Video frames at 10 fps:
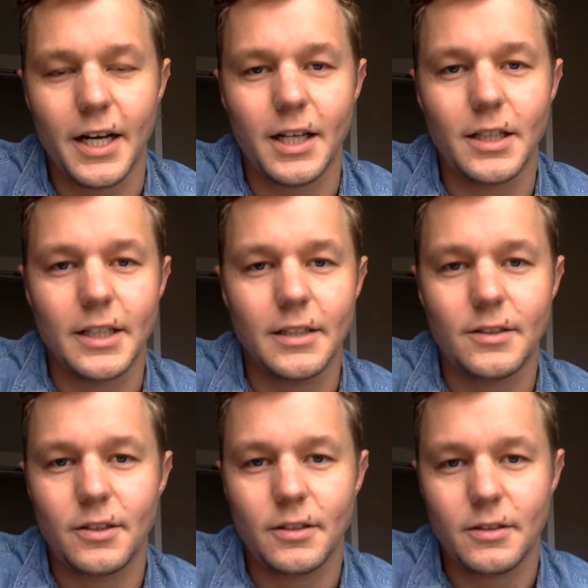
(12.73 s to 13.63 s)

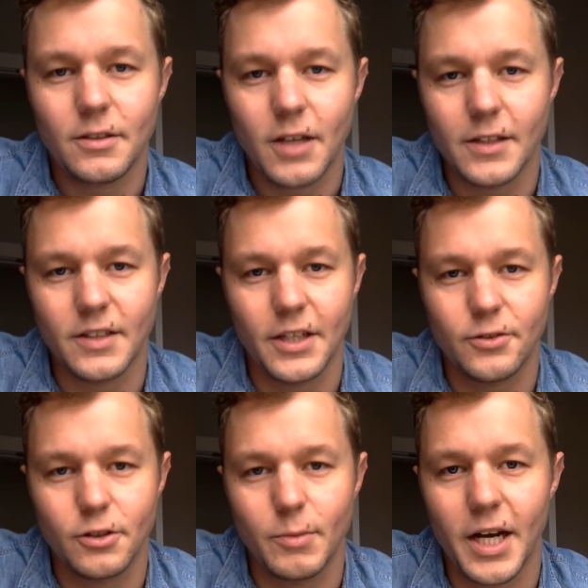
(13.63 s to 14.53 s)
Elliott as the
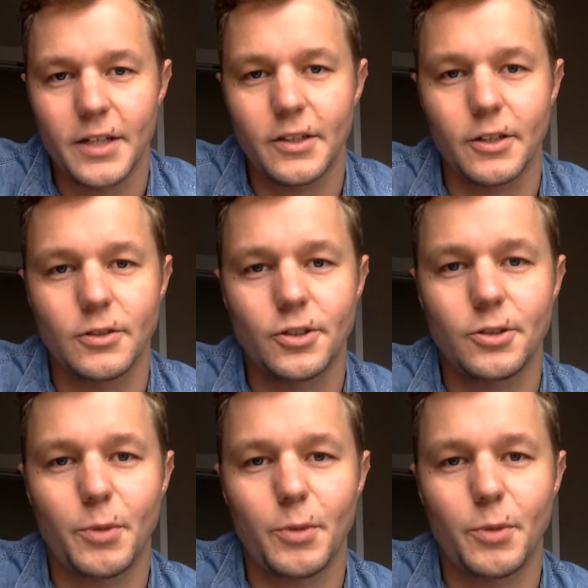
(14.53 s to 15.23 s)
interim head coach.